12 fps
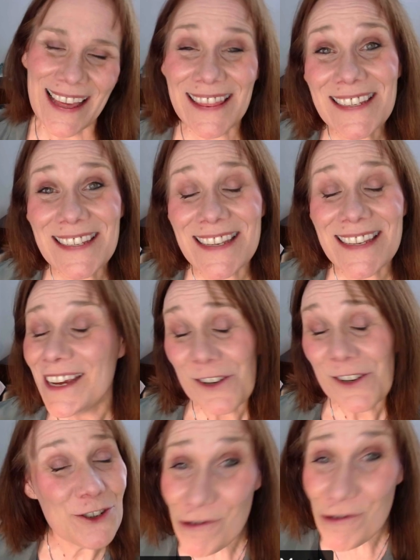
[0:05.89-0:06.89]
this
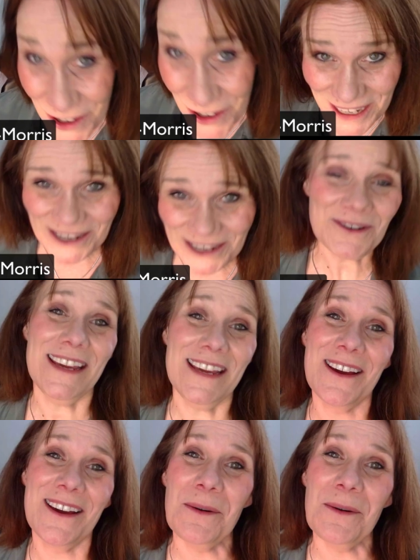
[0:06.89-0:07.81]
truly unique